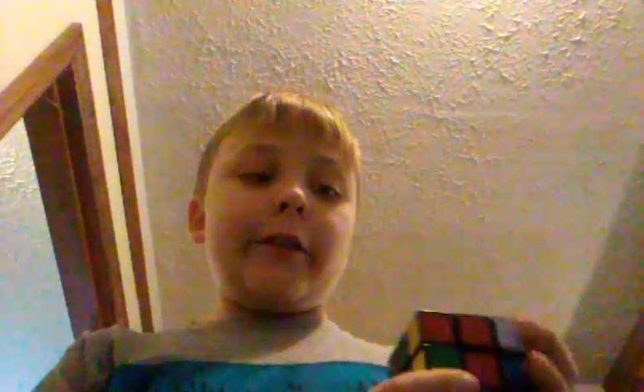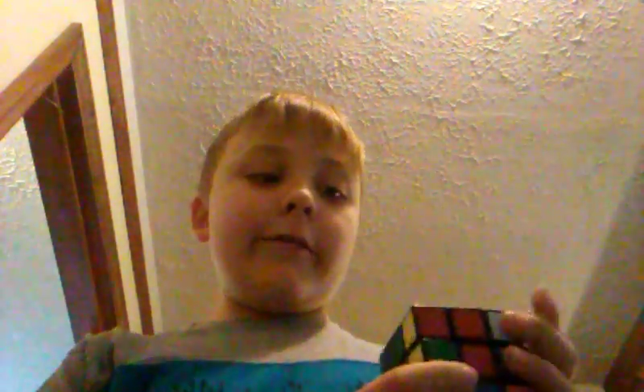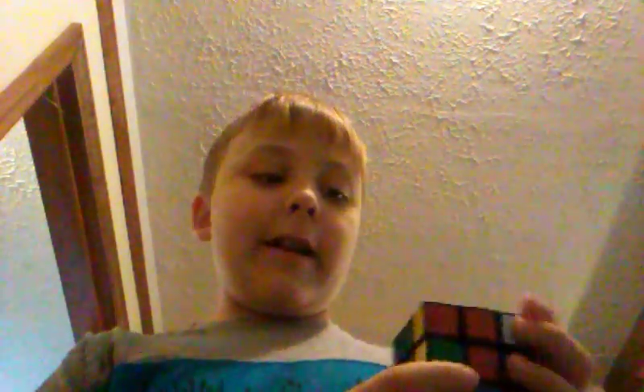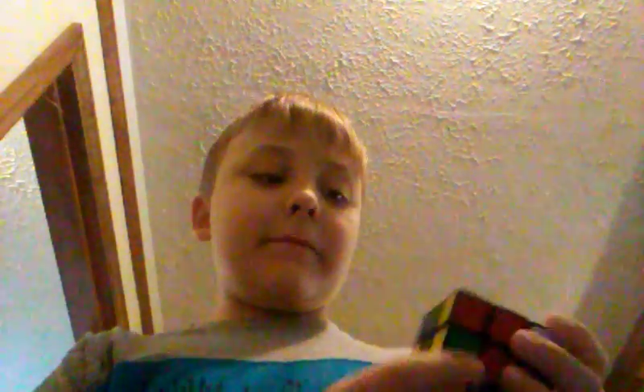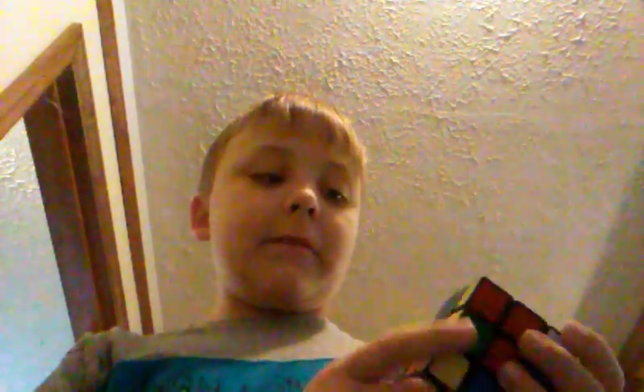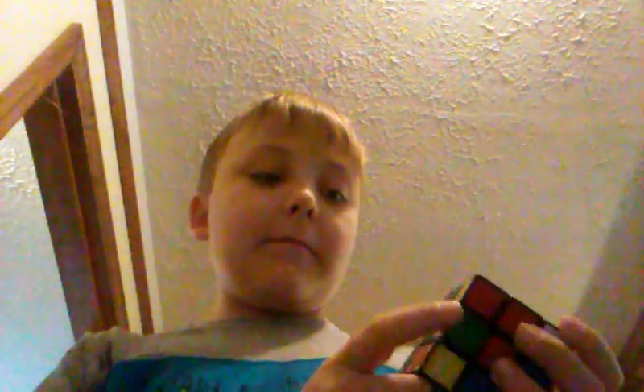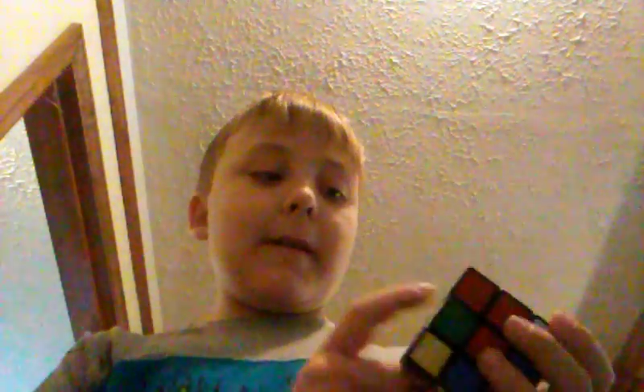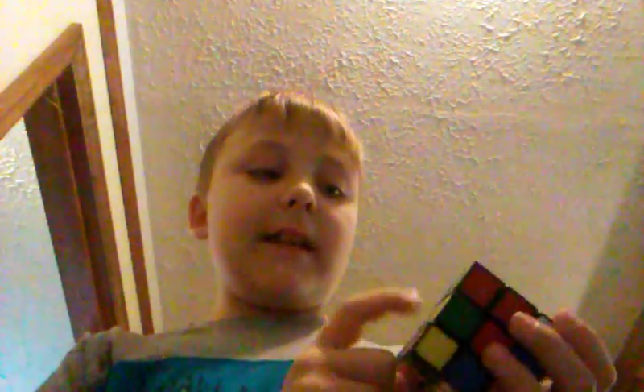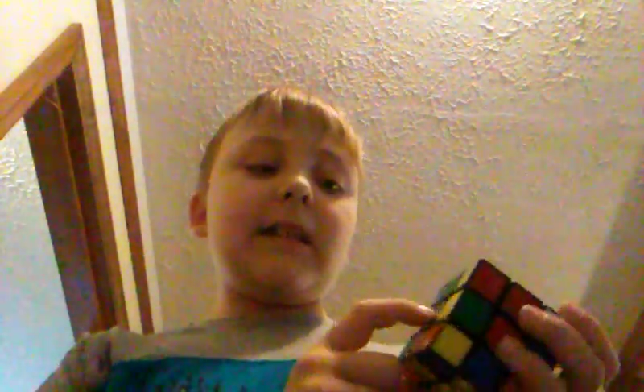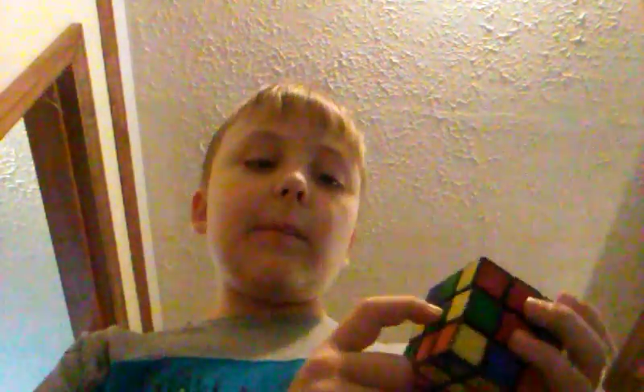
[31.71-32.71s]
You have
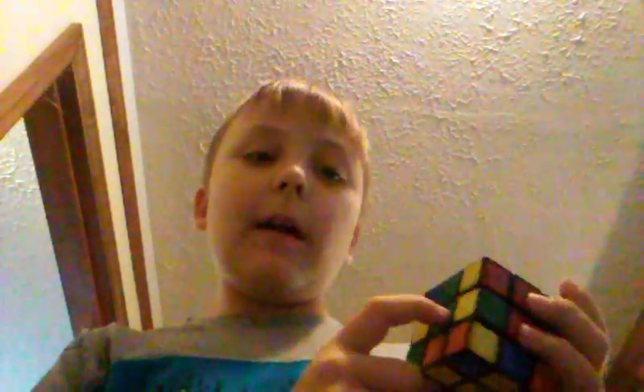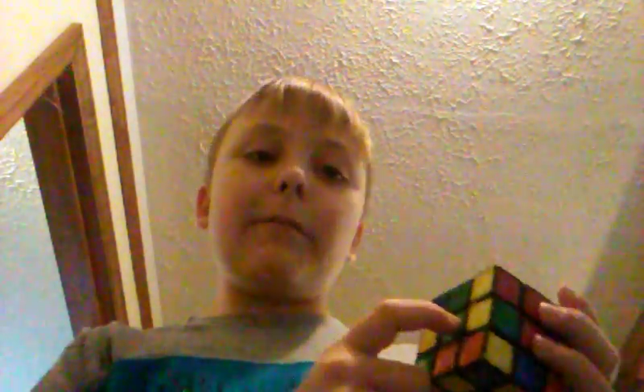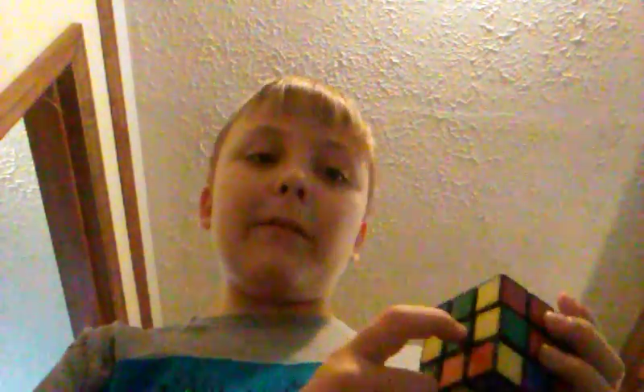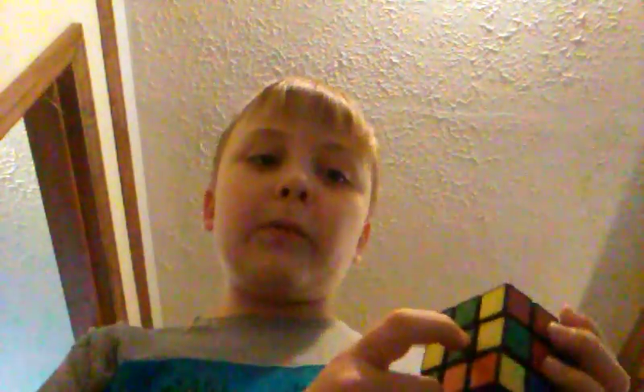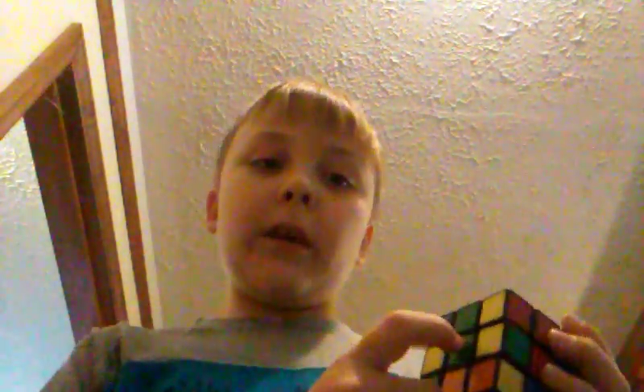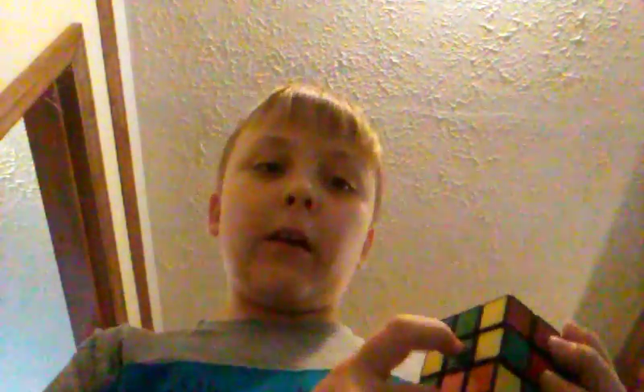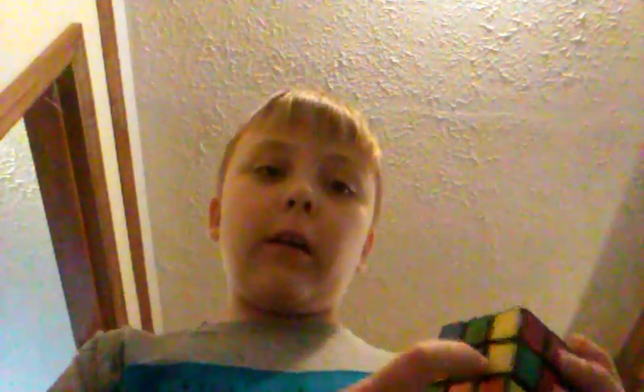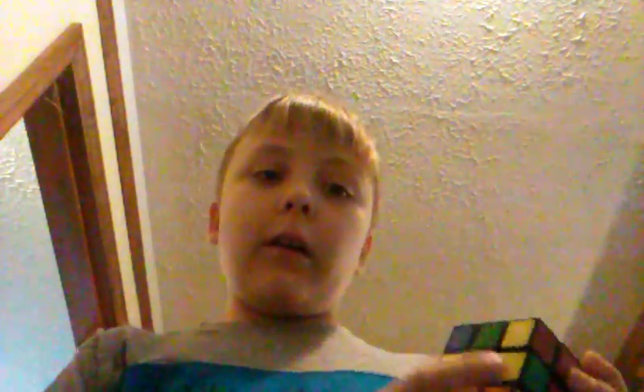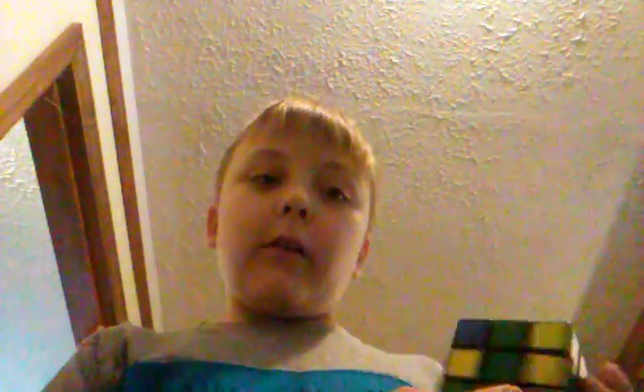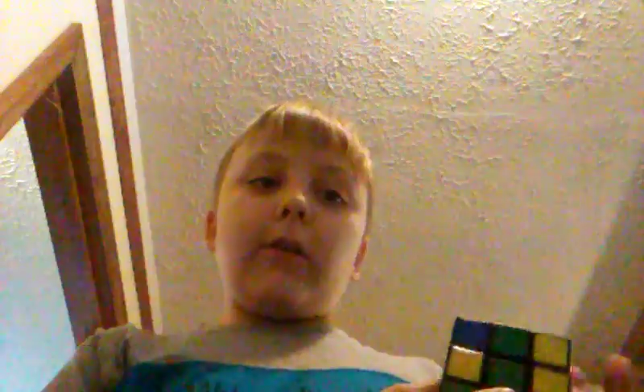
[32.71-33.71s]
to match them up with their